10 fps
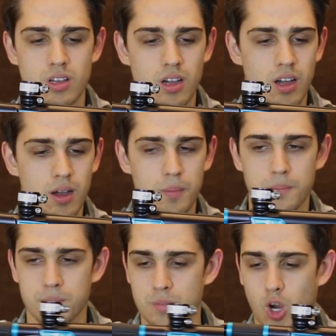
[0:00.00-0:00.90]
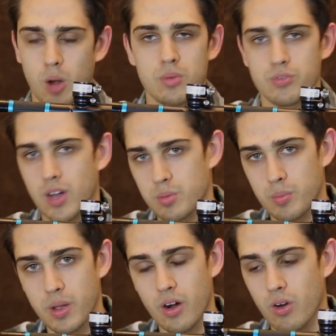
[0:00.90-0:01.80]
Carbon fiber
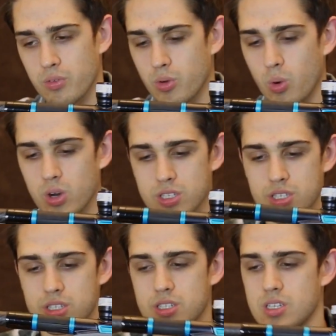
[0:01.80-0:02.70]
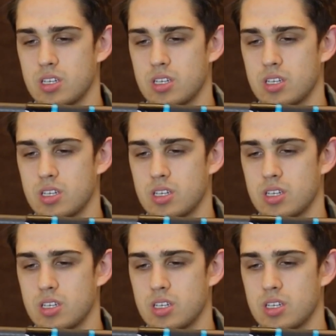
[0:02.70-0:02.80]
barrel, of course,